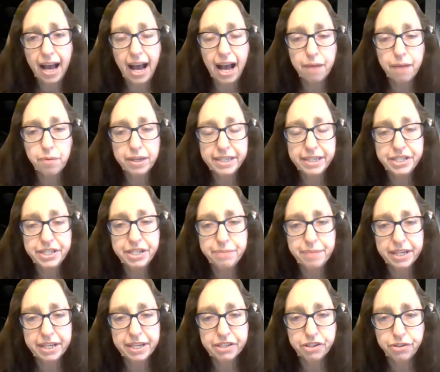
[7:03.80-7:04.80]
wanted to
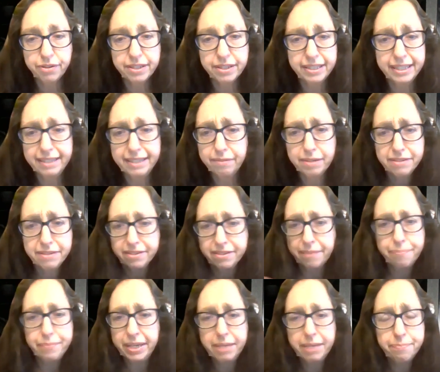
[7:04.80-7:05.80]
make sure that it
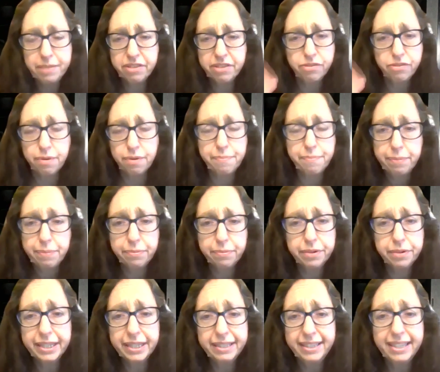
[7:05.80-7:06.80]
wasn't me
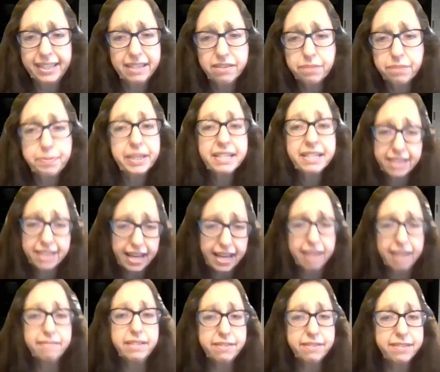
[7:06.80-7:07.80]
misremembering things because I
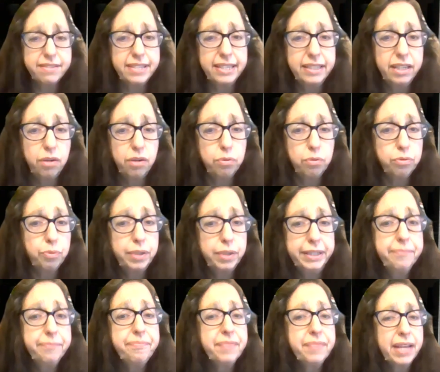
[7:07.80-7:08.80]
haven't seen the old
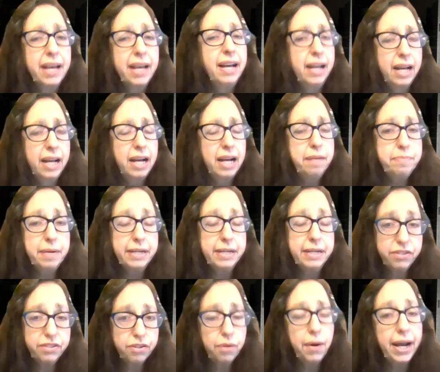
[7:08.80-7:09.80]
one.
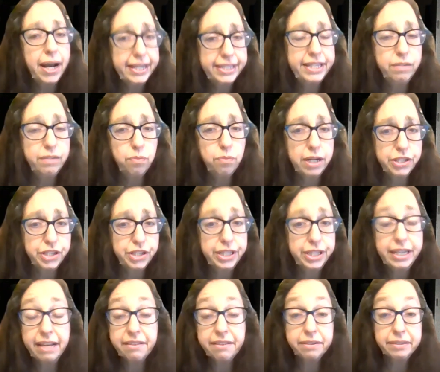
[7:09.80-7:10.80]
So I did watch
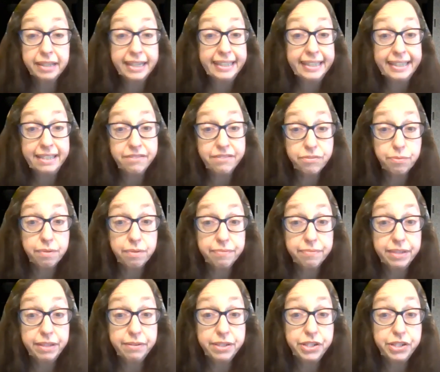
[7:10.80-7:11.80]
another lady's
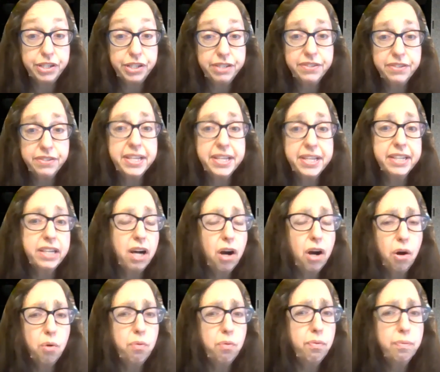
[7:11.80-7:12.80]
review, and she said,
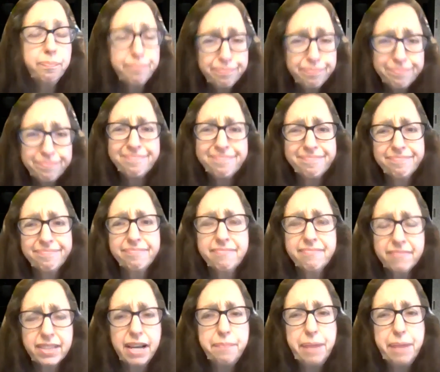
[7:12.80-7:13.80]
oh,
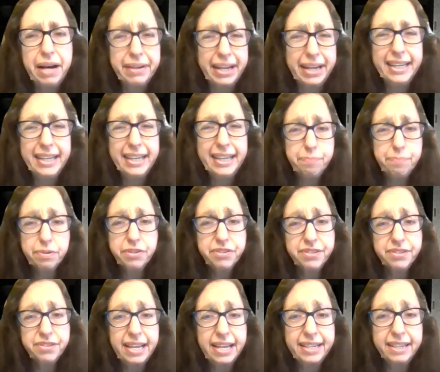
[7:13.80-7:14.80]
about 80%
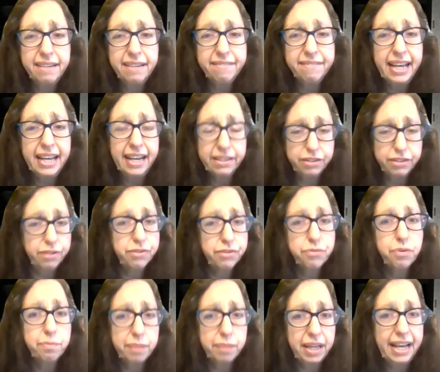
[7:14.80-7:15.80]
of the actors
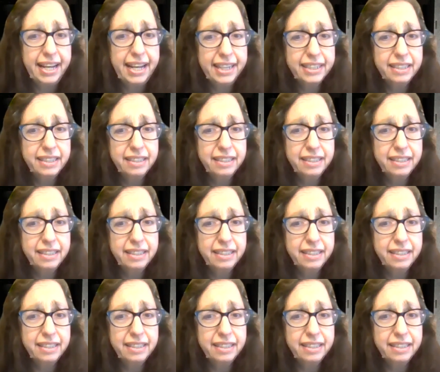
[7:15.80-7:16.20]
were Black.